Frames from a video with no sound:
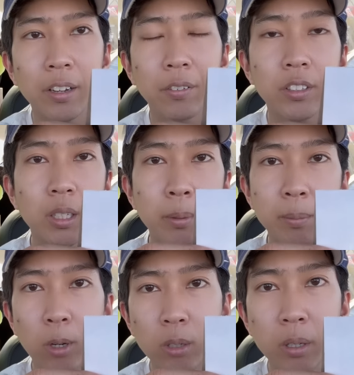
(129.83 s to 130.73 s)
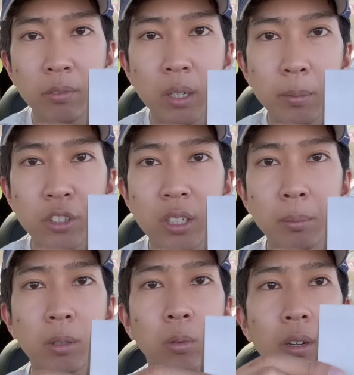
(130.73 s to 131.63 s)
Okay, first up is Pokemon Vending Machine
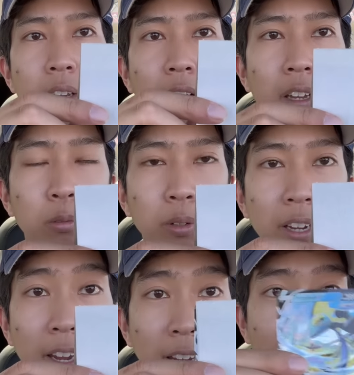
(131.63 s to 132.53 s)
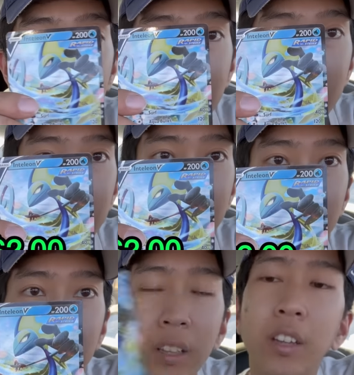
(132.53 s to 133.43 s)
number 1 and we have...
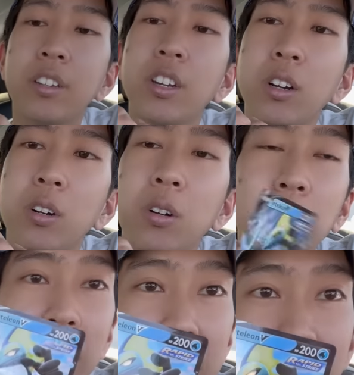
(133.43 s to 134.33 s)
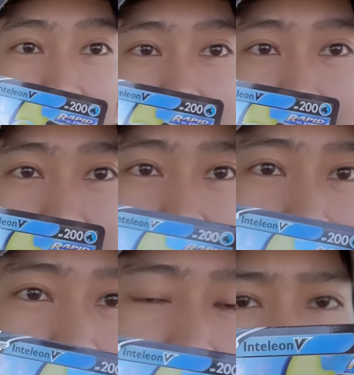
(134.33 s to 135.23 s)
Yo, Inteleon!